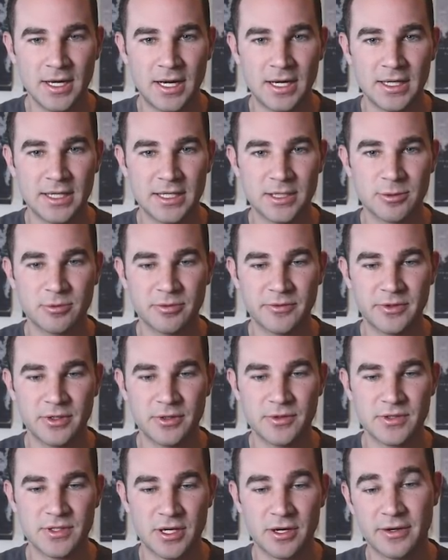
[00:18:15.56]
I like the
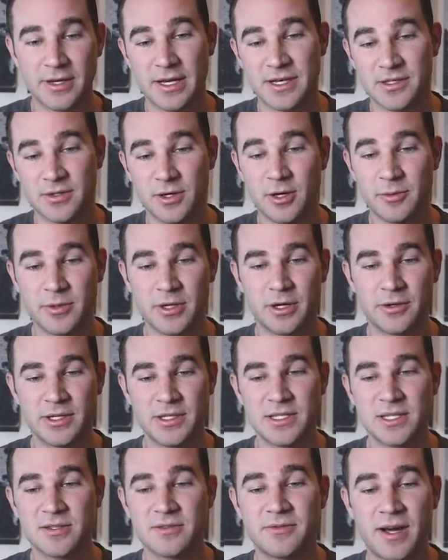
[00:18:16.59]
reviews. Okay, so here we go.
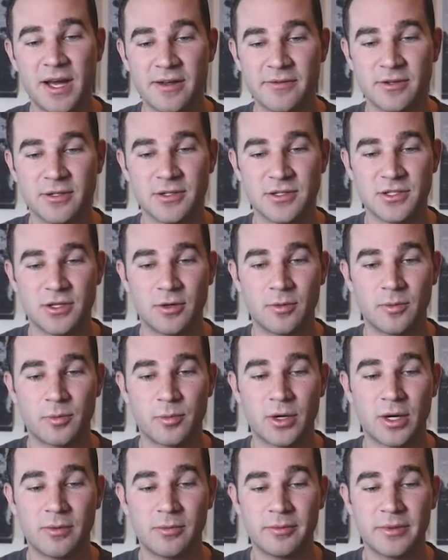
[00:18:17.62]
This is Fiverr, so
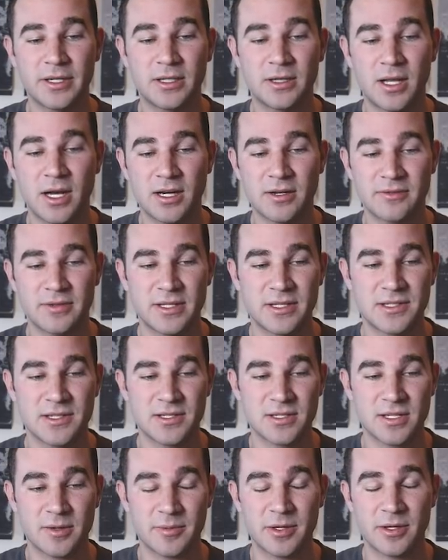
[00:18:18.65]
probably a lot of this
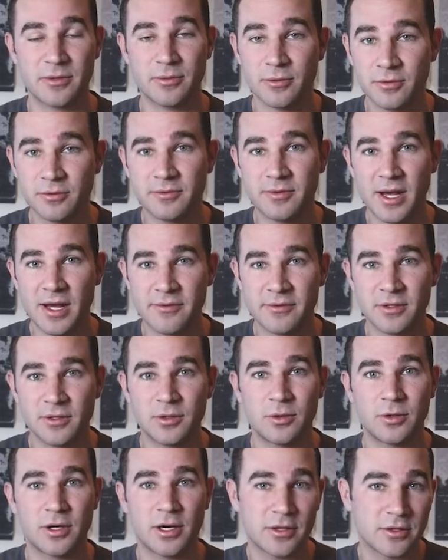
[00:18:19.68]
is coming through Fiverr
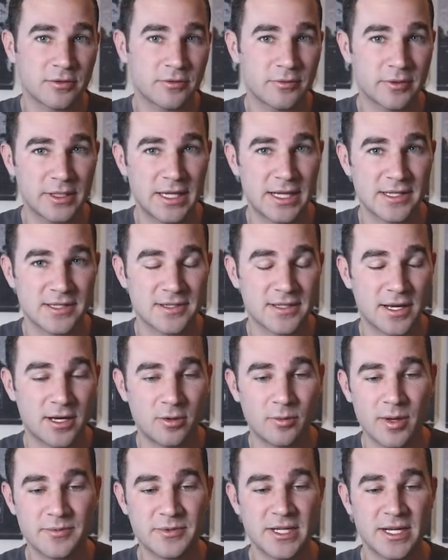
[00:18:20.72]
or other freelance
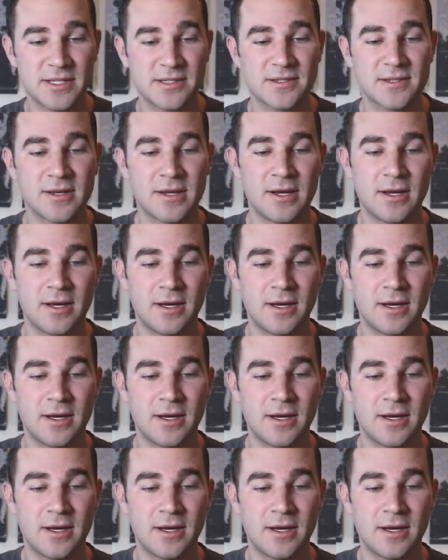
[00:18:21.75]
style websites.